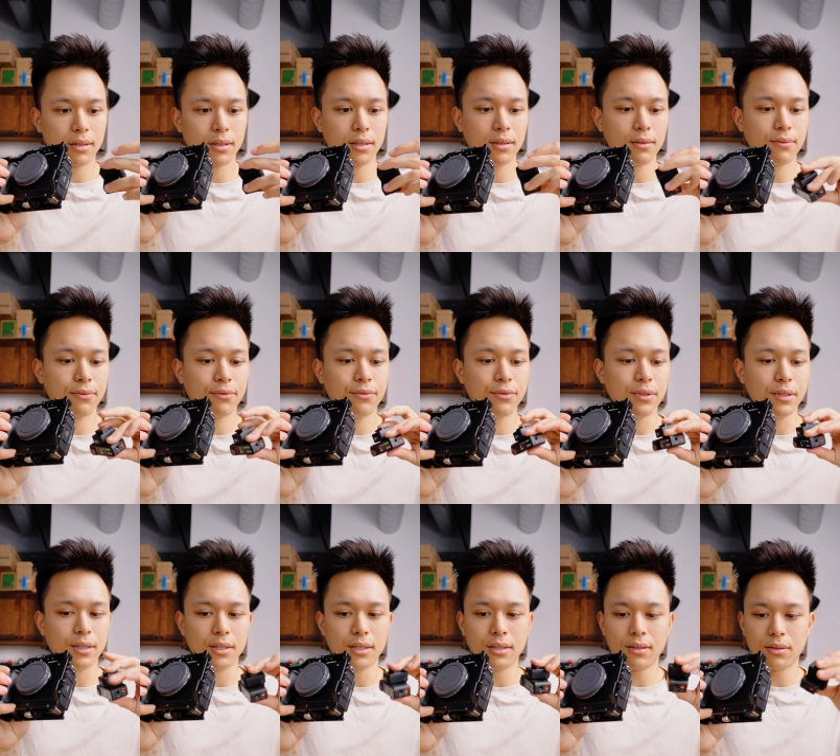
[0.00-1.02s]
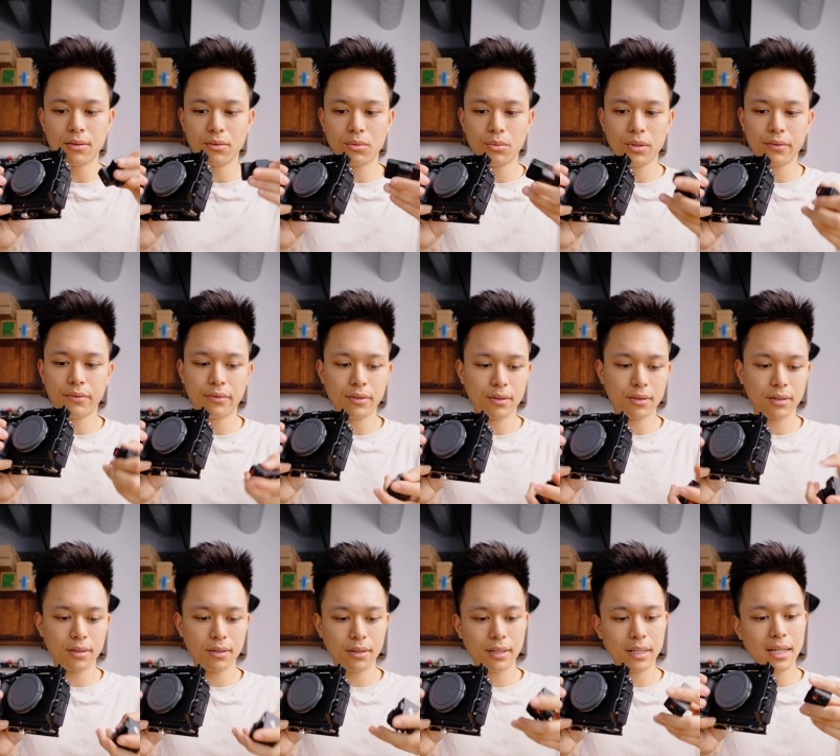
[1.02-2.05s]
it fit with this
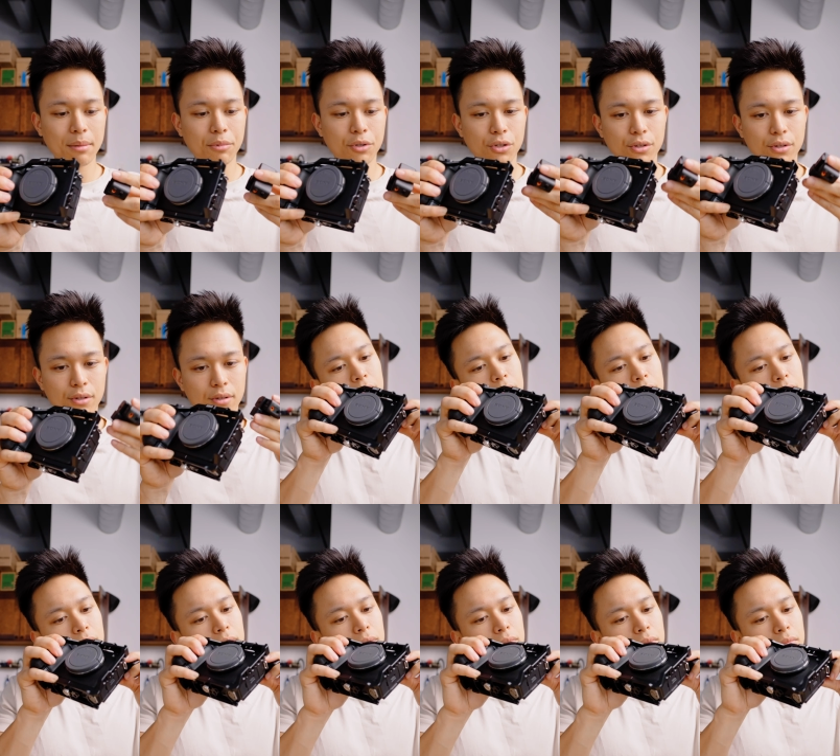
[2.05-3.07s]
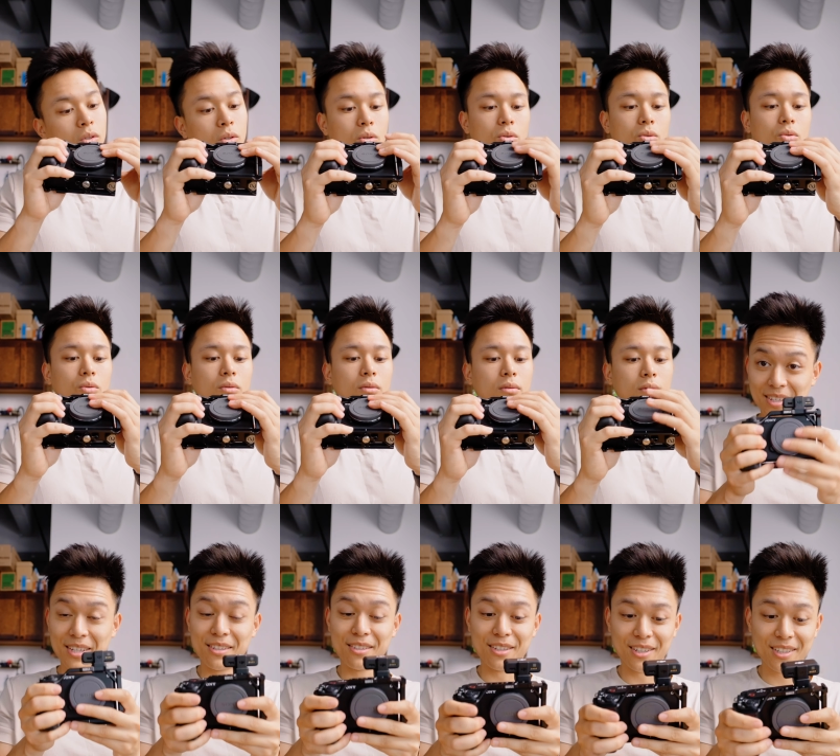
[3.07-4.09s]
adapter? Oh,
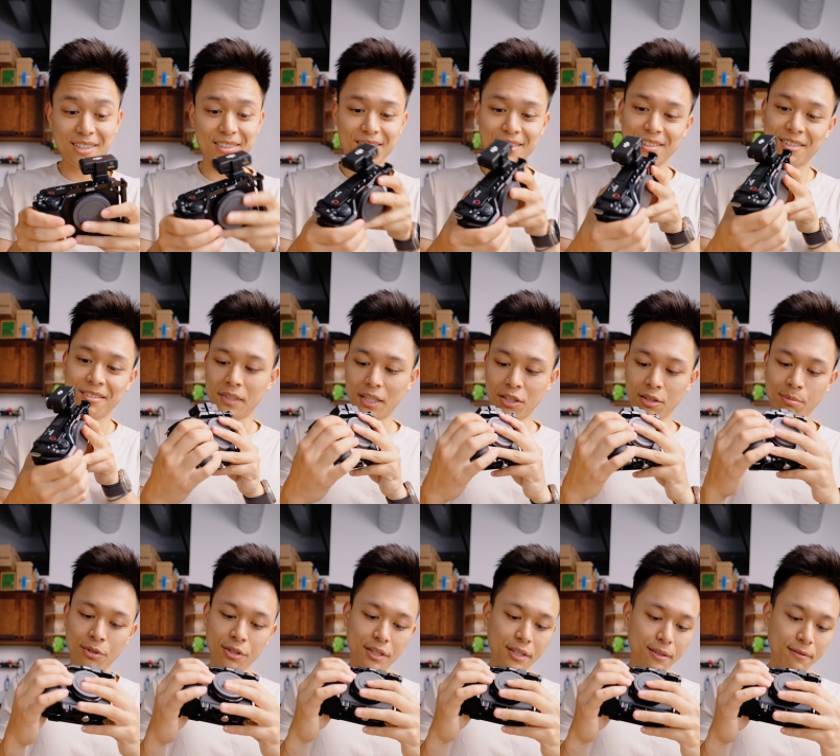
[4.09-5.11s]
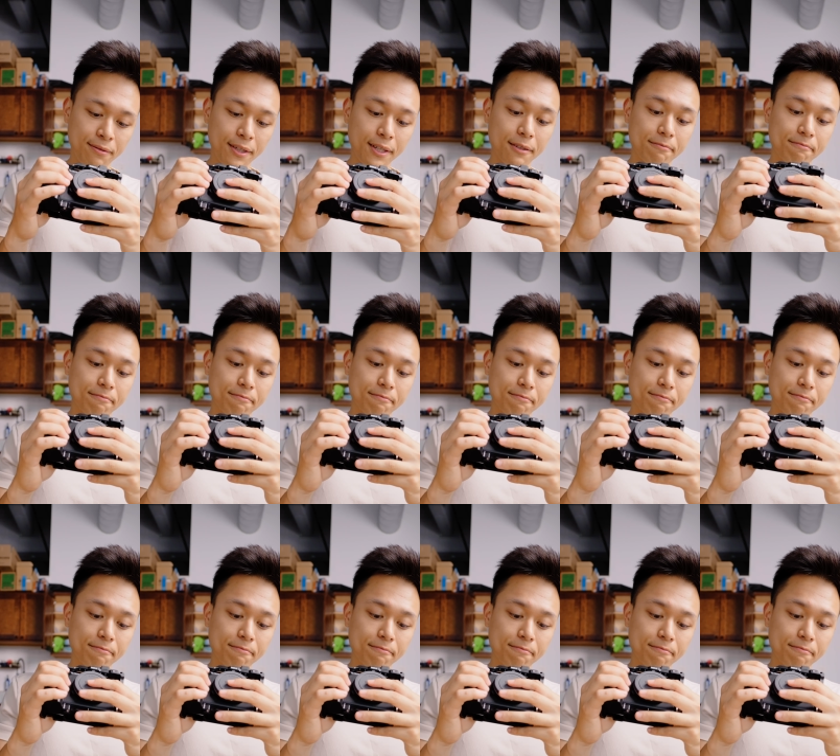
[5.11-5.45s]
it does. That's a pretty good fit.